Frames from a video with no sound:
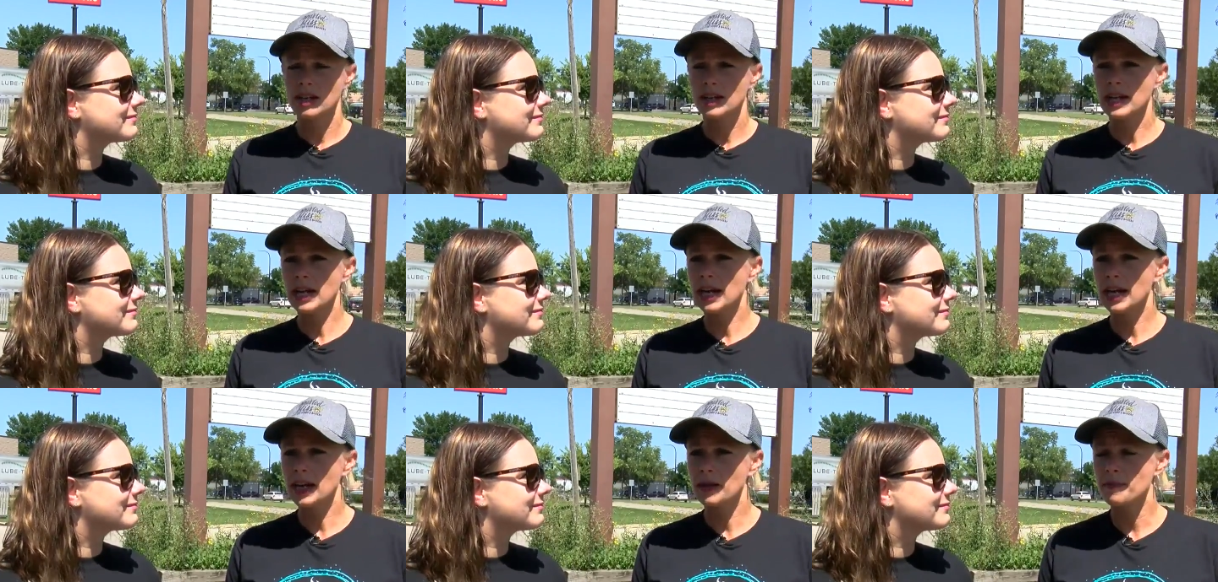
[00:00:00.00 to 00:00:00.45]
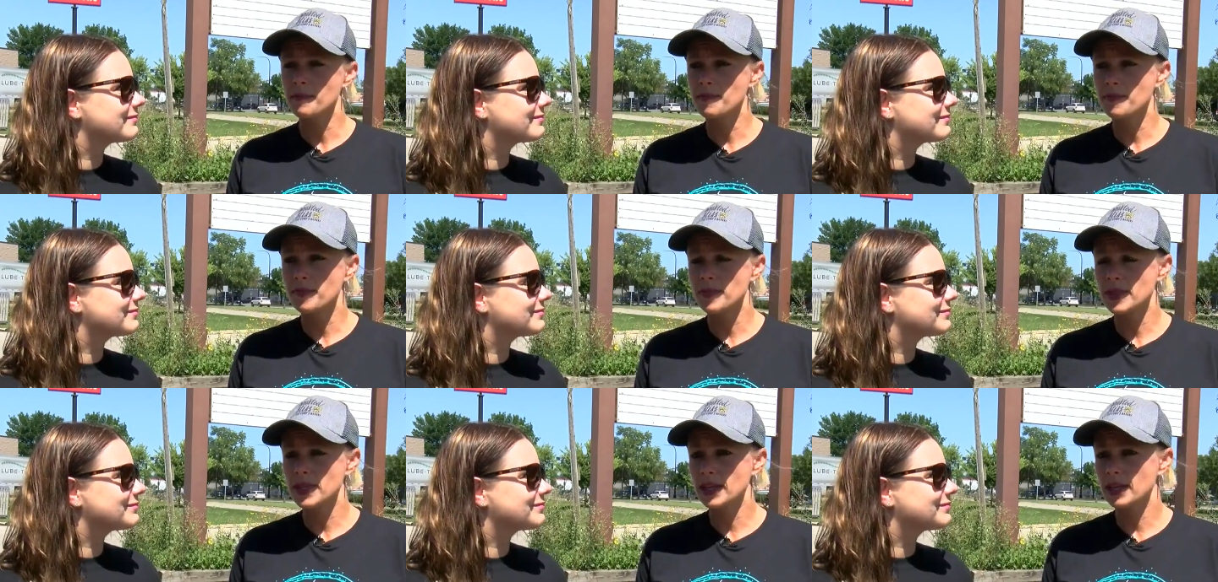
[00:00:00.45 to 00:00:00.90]

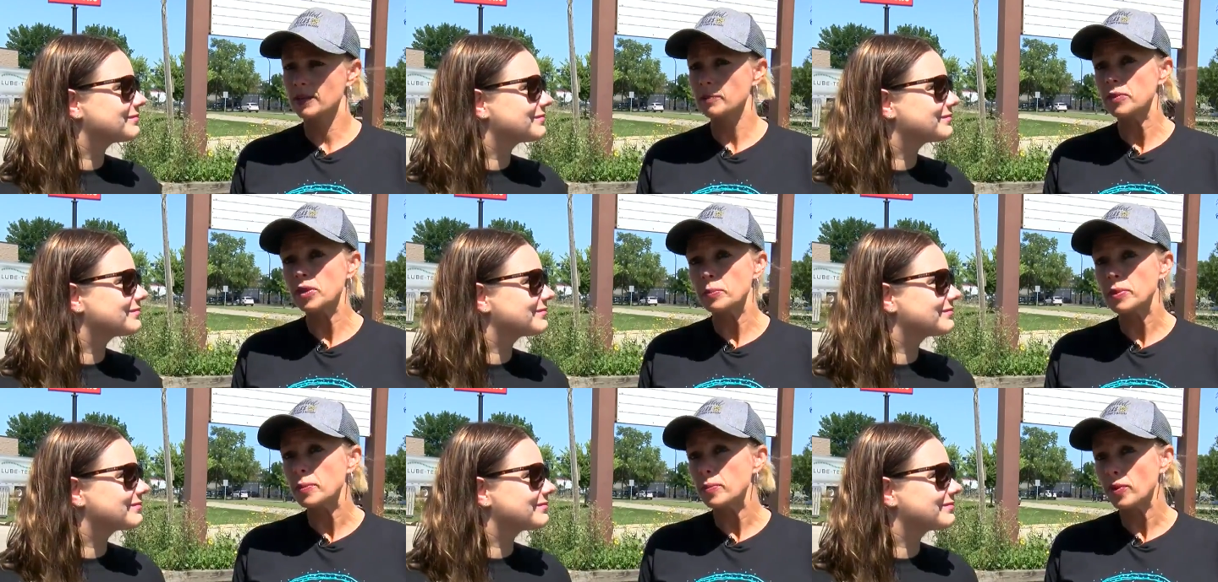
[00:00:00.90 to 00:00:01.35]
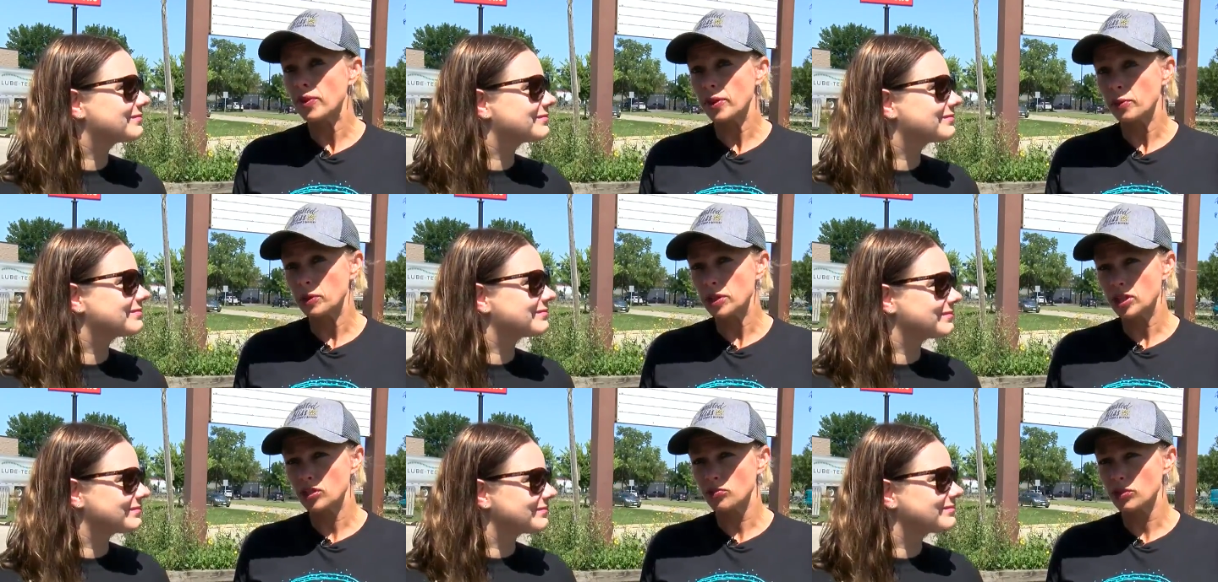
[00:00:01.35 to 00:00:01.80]
Speaker 1: um, the, the people that
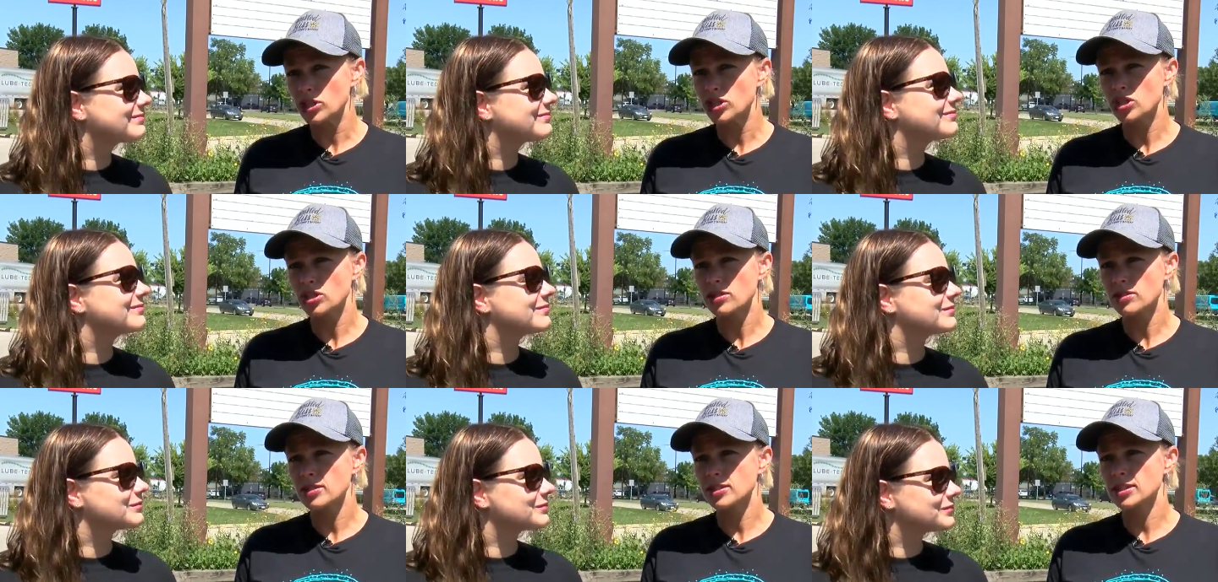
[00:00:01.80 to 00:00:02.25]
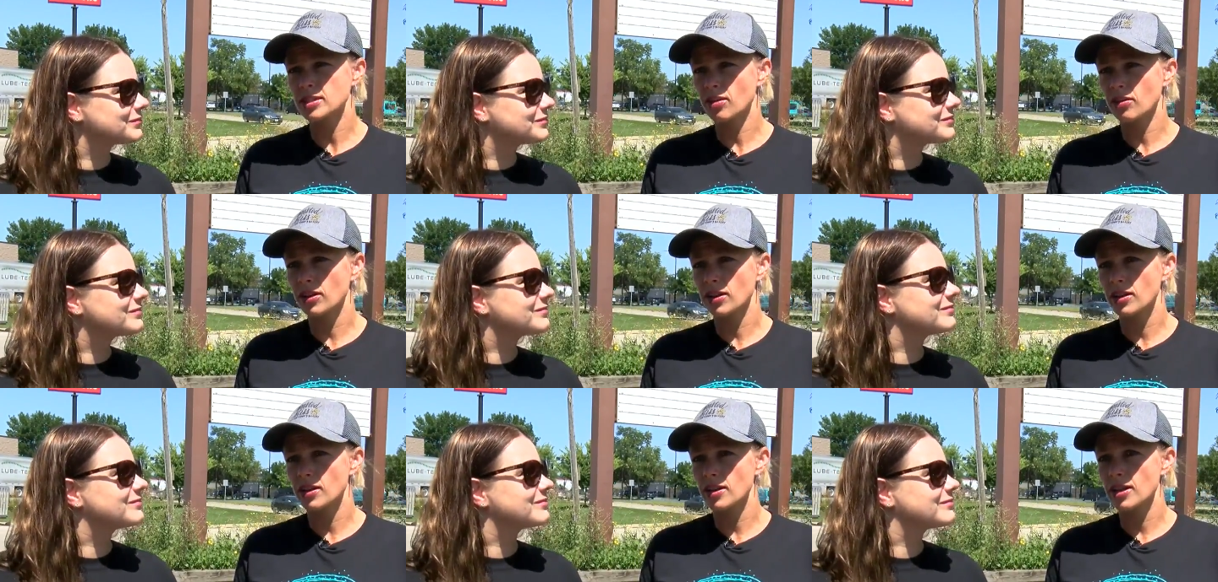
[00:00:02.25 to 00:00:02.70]
we can reach in this
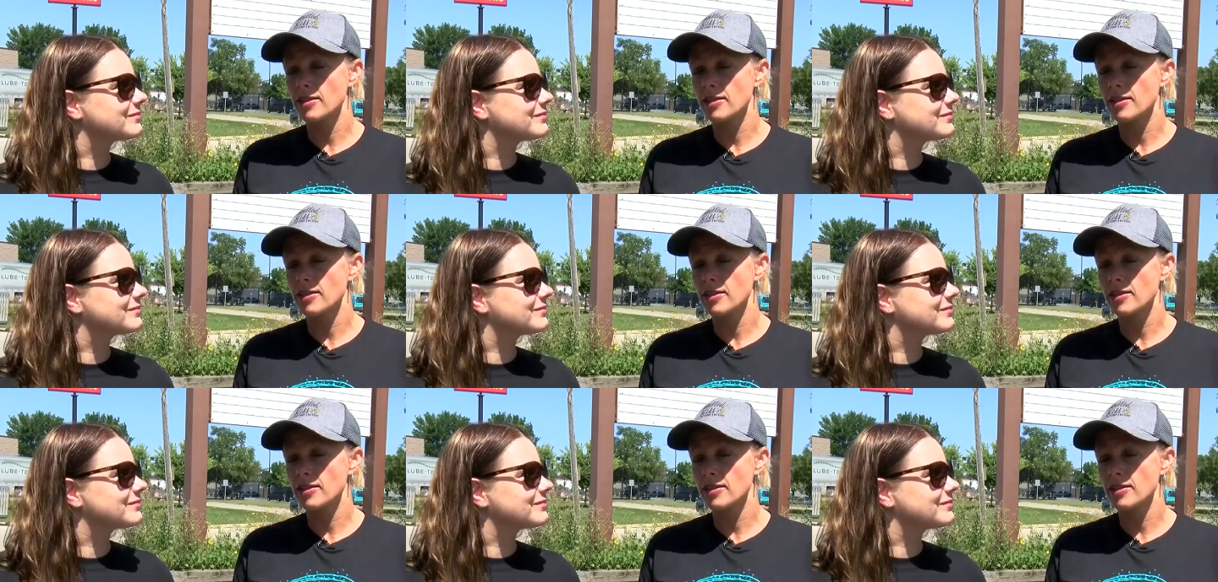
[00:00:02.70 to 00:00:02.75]
area,